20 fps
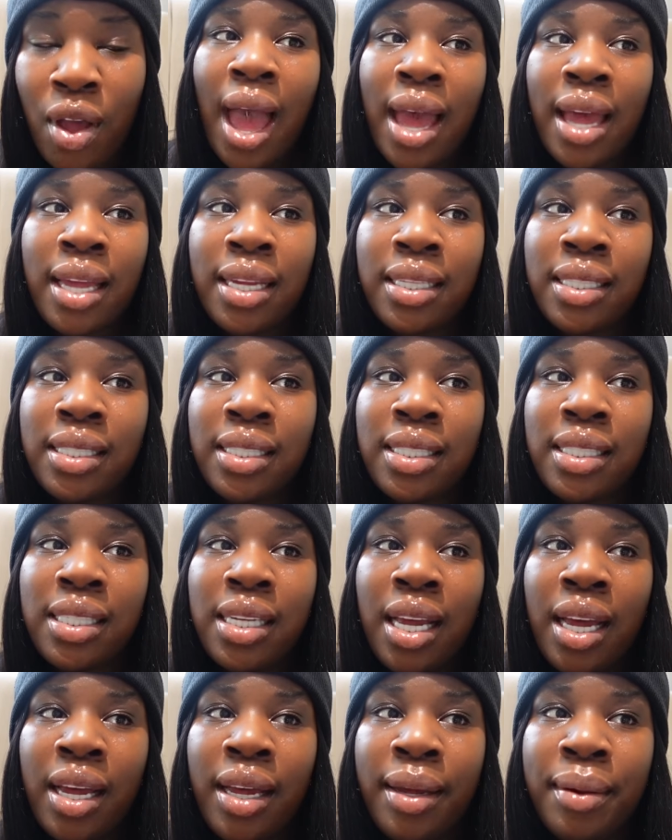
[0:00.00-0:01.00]
And
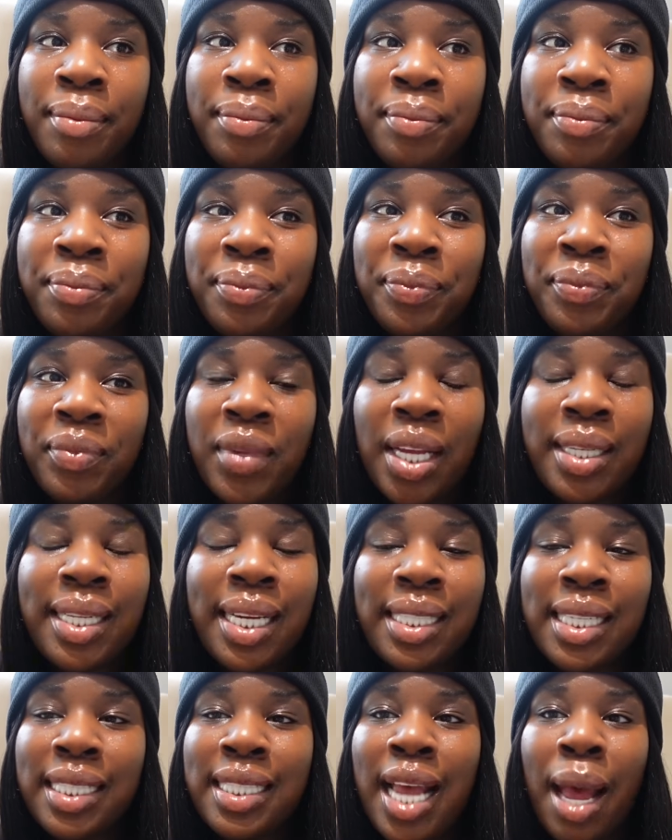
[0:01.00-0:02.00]

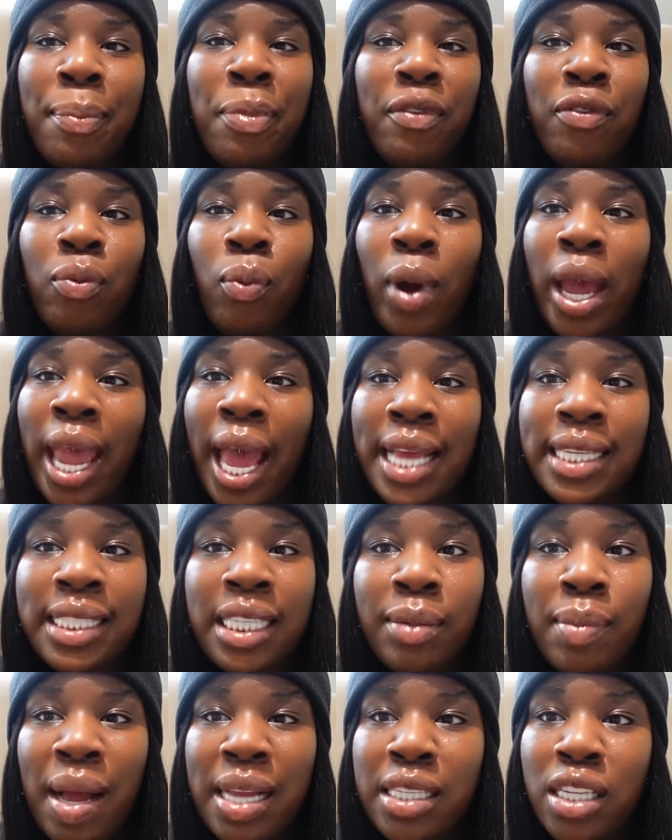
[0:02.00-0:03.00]
there's a type of way I
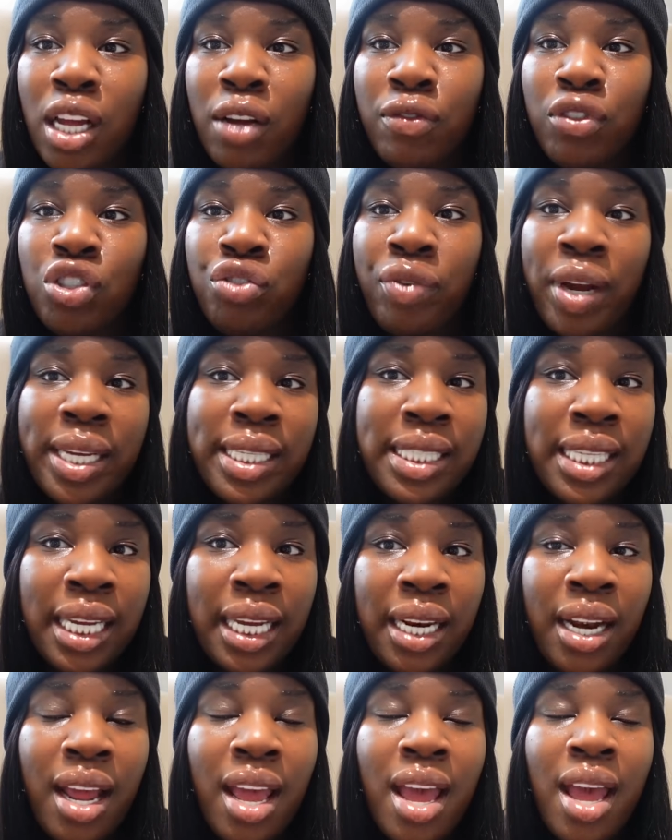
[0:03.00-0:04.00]
see myself
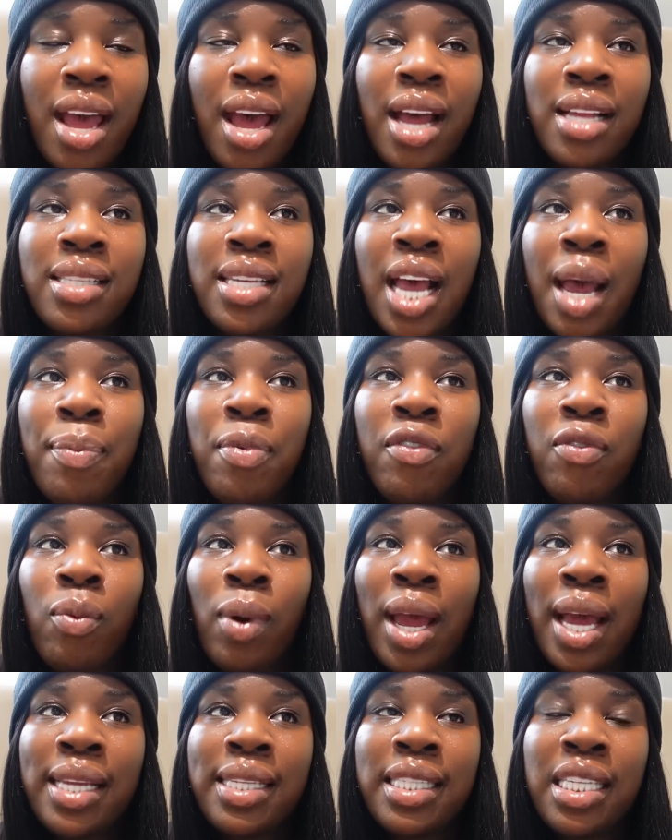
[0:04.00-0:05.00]
dressing, a type of
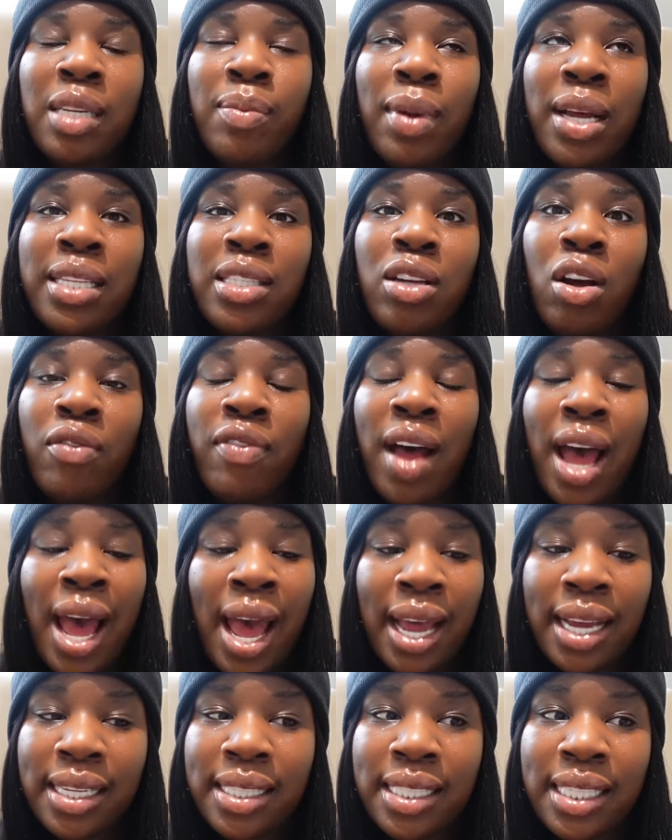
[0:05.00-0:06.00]
way I see myself
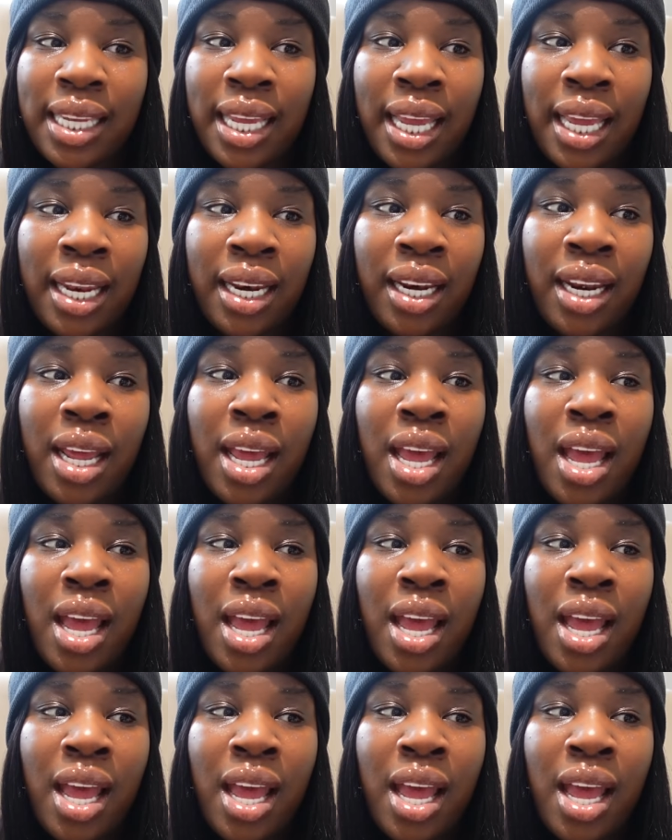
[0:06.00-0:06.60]
acting,